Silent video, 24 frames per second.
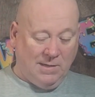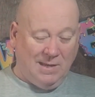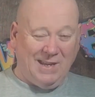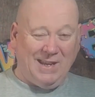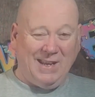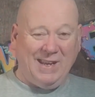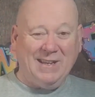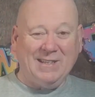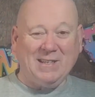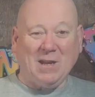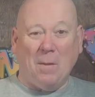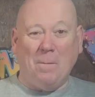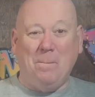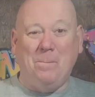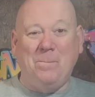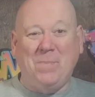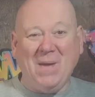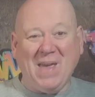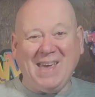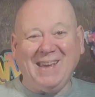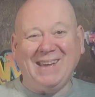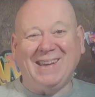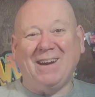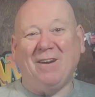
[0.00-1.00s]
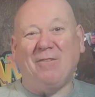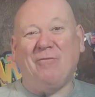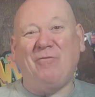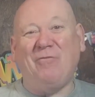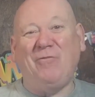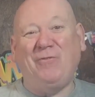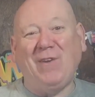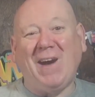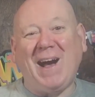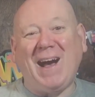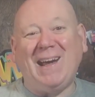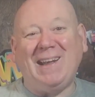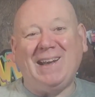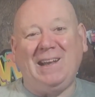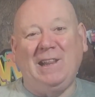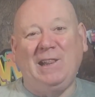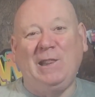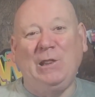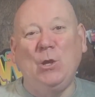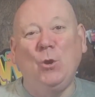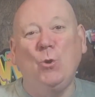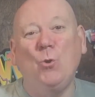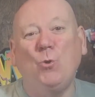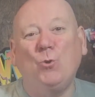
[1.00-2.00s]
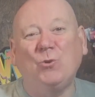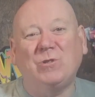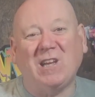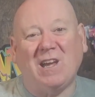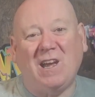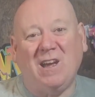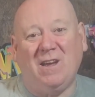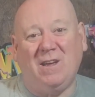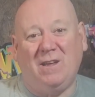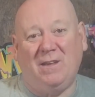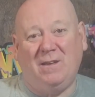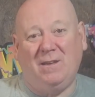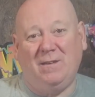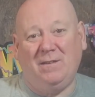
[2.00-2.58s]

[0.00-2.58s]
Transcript: is a big fat loser.